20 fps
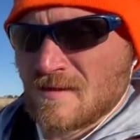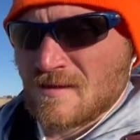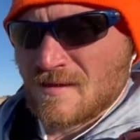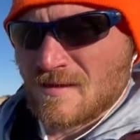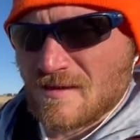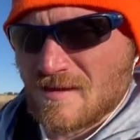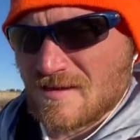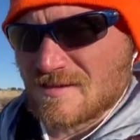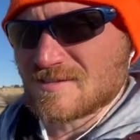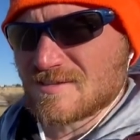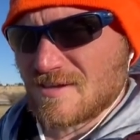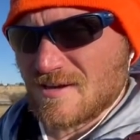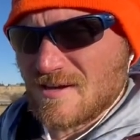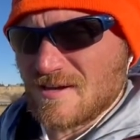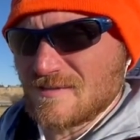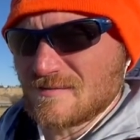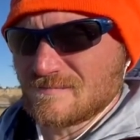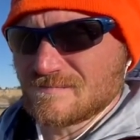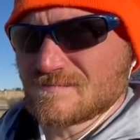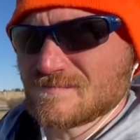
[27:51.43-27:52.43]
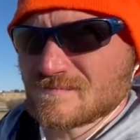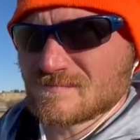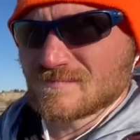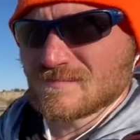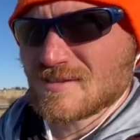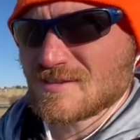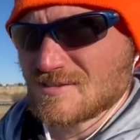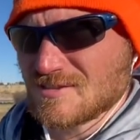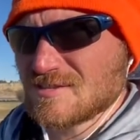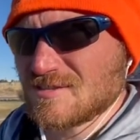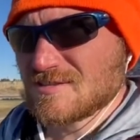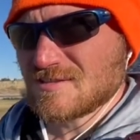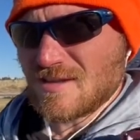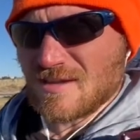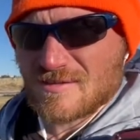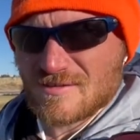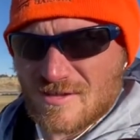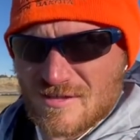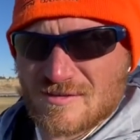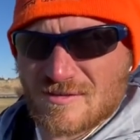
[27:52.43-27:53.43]
is this is, I
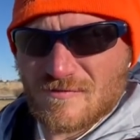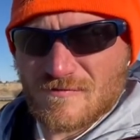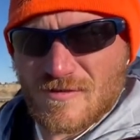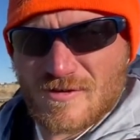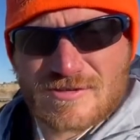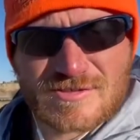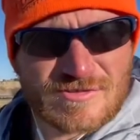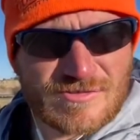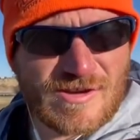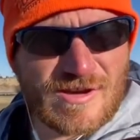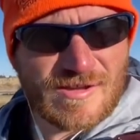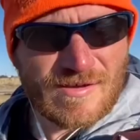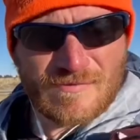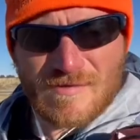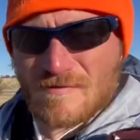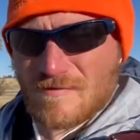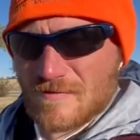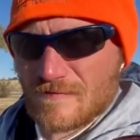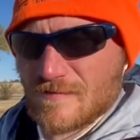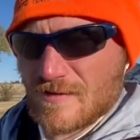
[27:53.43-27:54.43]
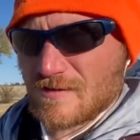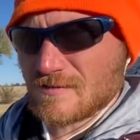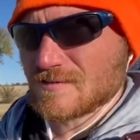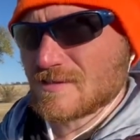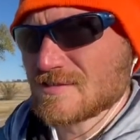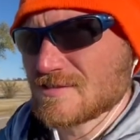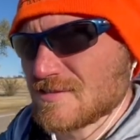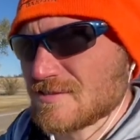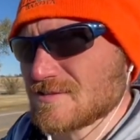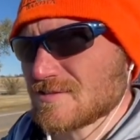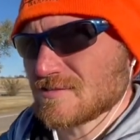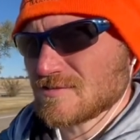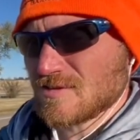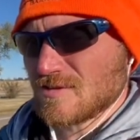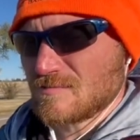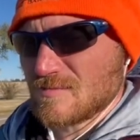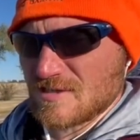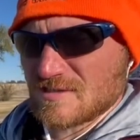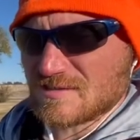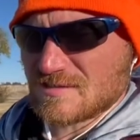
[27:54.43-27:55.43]
think, the first trail I've ever felt this as the
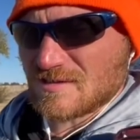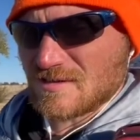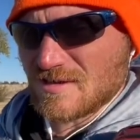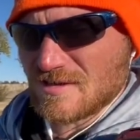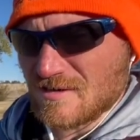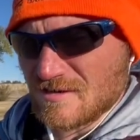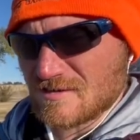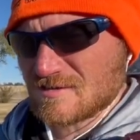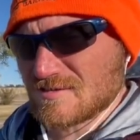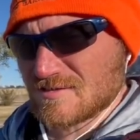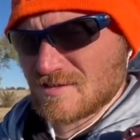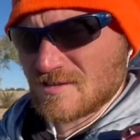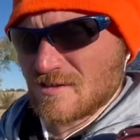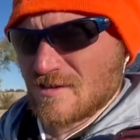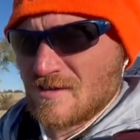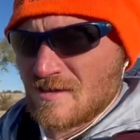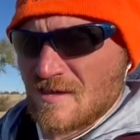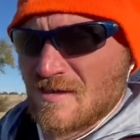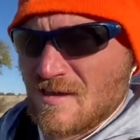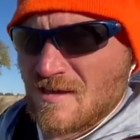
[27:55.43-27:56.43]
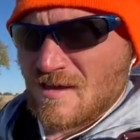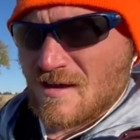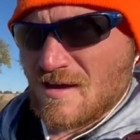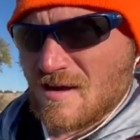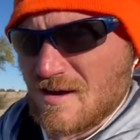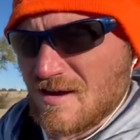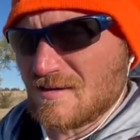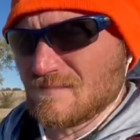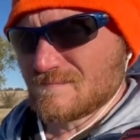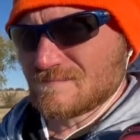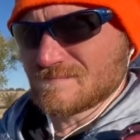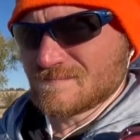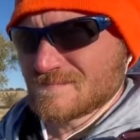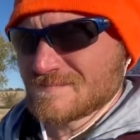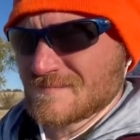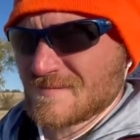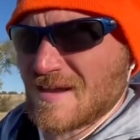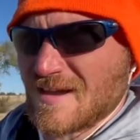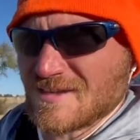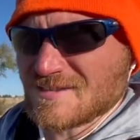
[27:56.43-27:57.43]
terminus nears. I
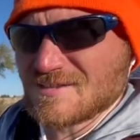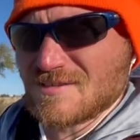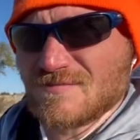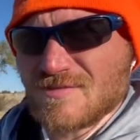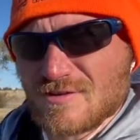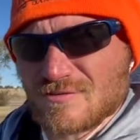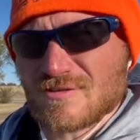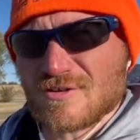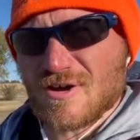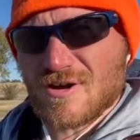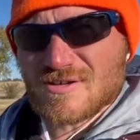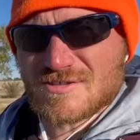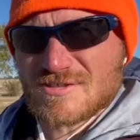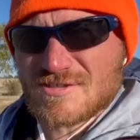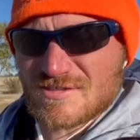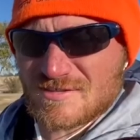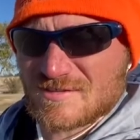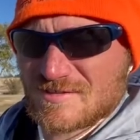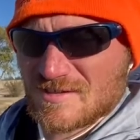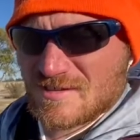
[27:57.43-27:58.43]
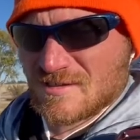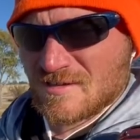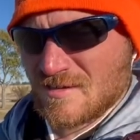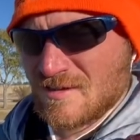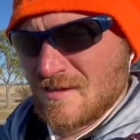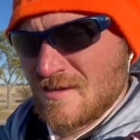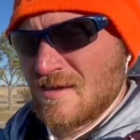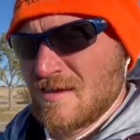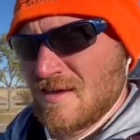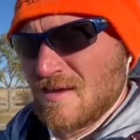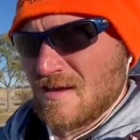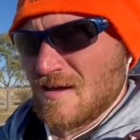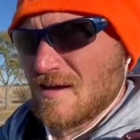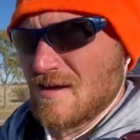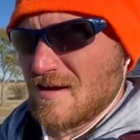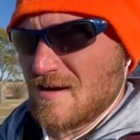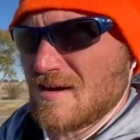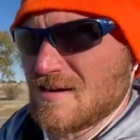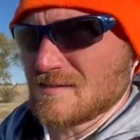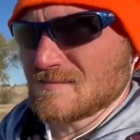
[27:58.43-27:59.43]
actually feel nauseous.
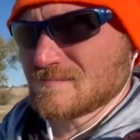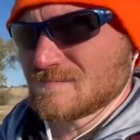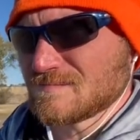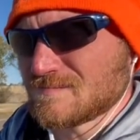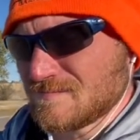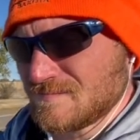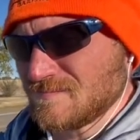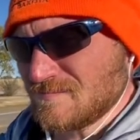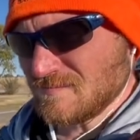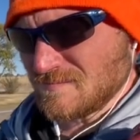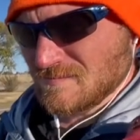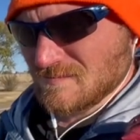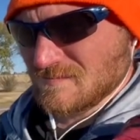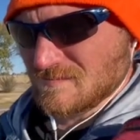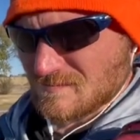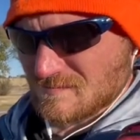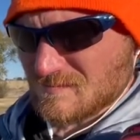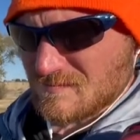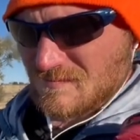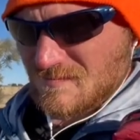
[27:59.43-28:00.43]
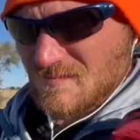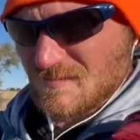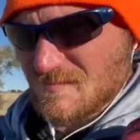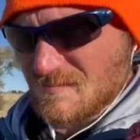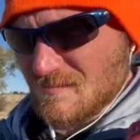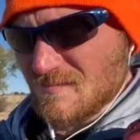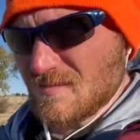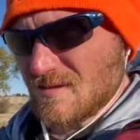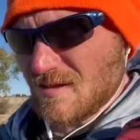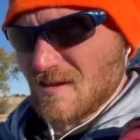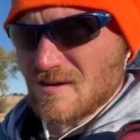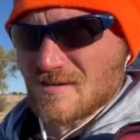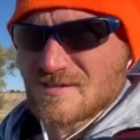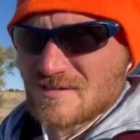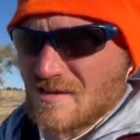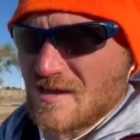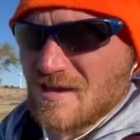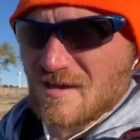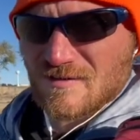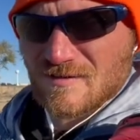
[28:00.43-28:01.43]
And it's
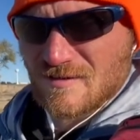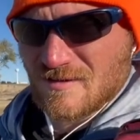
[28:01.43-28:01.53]
not